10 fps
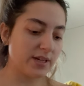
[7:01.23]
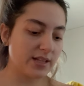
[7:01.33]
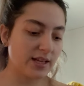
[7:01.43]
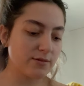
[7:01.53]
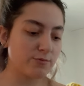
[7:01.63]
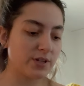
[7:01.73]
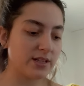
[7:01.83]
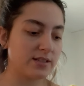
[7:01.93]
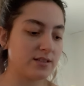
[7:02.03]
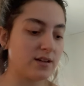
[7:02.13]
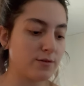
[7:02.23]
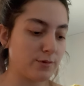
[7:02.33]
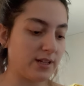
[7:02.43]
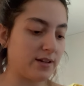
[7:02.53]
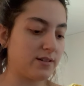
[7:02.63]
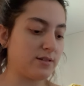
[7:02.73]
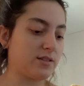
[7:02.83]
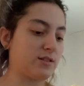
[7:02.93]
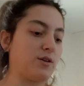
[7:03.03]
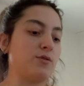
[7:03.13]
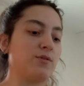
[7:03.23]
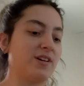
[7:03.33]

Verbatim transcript: it didn't really start really good, so...